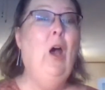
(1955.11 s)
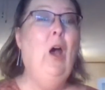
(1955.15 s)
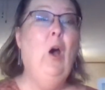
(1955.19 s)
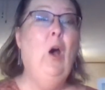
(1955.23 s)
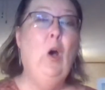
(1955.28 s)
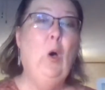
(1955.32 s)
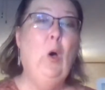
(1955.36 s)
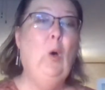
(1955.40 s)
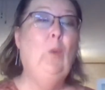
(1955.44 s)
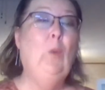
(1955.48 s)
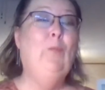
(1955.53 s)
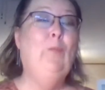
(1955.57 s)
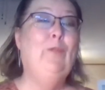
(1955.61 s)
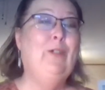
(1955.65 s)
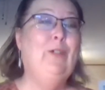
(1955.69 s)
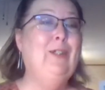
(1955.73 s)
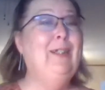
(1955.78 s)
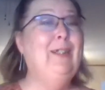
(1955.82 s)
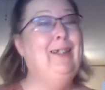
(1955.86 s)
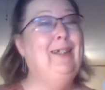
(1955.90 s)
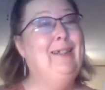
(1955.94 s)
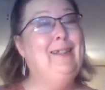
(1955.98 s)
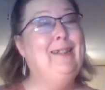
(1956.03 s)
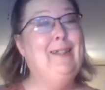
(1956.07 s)

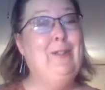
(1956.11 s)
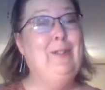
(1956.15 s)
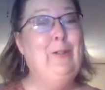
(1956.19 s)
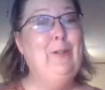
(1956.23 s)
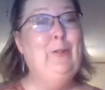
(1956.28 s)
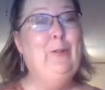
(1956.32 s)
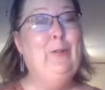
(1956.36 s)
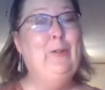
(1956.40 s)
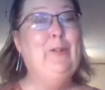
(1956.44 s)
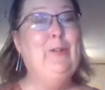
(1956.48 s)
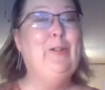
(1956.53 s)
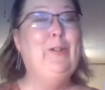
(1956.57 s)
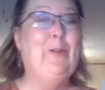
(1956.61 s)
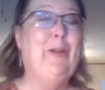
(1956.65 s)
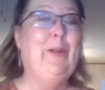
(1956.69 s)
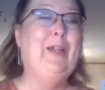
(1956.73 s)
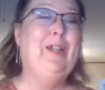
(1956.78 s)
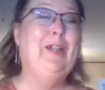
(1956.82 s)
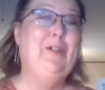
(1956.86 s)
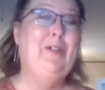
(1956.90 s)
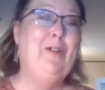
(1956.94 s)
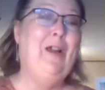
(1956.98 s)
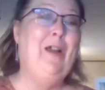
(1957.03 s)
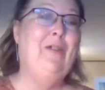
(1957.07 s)
hopefully soon so I
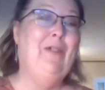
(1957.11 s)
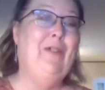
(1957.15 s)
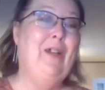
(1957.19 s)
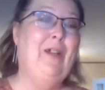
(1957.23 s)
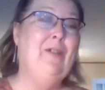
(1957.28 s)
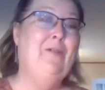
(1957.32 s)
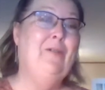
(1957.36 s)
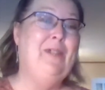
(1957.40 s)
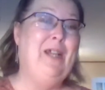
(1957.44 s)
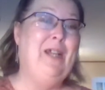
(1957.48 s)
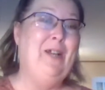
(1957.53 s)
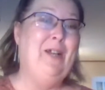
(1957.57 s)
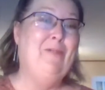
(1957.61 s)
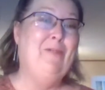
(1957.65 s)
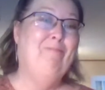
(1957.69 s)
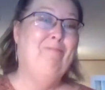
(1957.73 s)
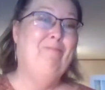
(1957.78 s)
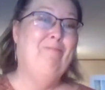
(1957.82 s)
can drive out of town.